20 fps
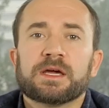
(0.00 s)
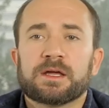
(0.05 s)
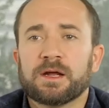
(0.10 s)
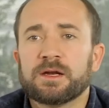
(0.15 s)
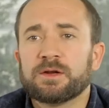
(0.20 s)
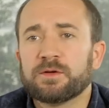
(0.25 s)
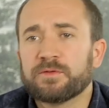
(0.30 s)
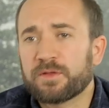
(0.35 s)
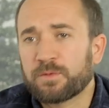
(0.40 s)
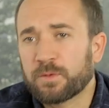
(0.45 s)
Can
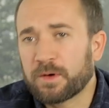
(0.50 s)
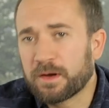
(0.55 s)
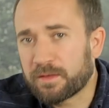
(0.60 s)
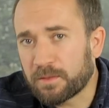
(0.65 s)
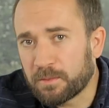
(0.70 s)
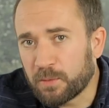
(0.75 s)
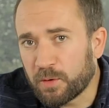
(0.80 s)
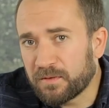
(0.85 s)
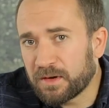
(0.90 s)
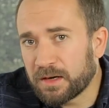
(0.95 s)
I do this one as
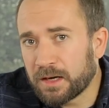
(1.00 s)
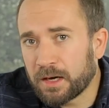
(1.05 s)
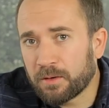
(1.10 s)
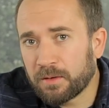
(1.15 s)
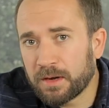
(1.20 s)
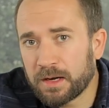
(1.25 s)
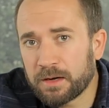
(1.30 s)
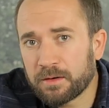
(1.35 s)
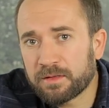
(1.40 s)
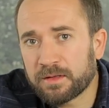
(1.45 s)
a movie
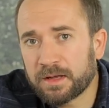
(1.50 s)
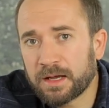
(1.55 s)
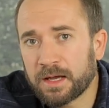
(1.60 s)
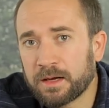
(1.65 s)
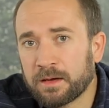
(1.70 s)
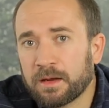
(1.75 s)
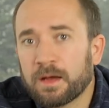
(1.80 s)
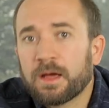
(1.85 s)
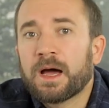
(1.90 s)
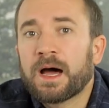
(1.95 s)
narrator,
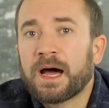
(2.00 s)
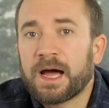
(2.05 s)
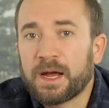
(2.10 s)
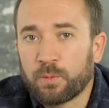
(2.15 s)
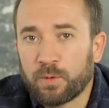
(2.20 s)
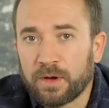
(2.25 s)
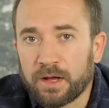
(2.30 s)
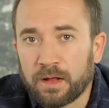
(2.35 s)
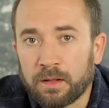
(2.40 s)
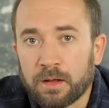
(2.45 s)
Stan? I
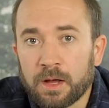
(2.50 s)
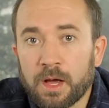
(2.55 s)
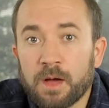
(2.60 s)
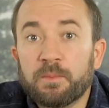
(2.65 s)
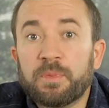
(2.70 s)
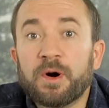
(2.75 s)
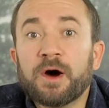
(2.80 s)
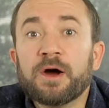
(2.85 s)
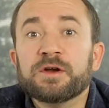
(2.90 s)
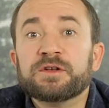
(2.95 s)
will.
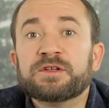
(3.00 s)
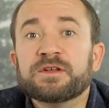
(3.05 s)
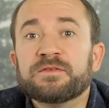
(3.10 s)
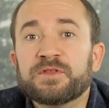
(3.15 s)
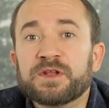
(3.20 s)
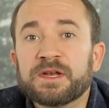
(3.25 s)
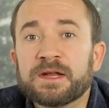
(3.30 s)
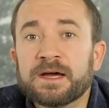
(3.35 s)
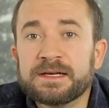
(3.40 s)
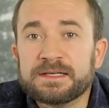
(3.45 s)
Part
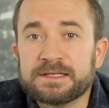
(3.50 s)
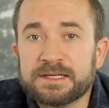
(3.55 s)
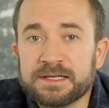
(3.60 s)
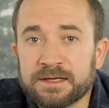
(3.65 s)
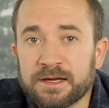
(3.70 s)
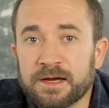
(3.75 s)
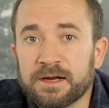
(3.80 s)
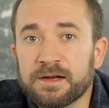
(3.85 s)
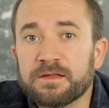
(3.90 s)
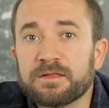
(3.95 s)
of the
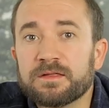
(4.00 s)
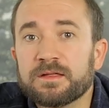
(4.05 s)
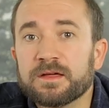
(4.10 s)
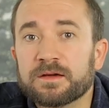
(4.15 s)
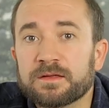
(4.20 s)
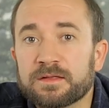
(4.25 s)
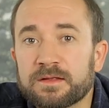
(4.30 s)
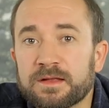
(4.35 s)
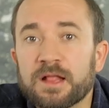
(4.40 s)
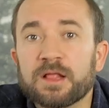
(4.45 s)

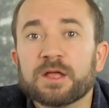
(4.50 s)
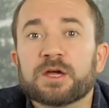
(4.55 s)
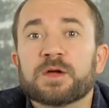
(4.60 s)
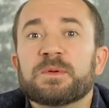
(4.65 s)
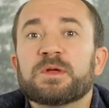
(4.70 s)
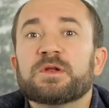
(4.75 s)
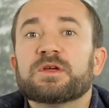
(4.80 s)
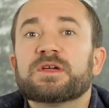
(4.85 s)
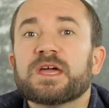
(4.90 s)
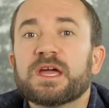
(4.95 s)
1996
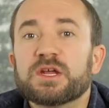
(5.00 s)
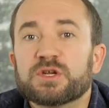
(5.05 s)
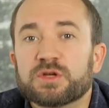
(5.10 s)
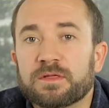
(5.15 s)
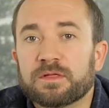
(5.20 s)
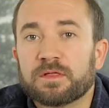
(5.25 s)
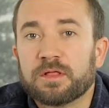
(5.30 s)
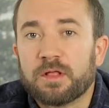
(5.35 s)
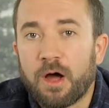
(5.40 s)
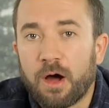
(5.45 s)

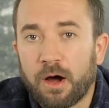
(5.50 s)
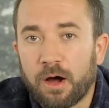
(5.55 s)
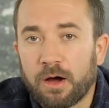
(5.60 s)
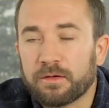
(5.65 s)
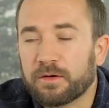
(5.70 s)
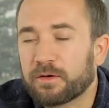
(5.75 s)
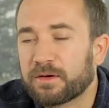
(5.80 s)
telecommunications law.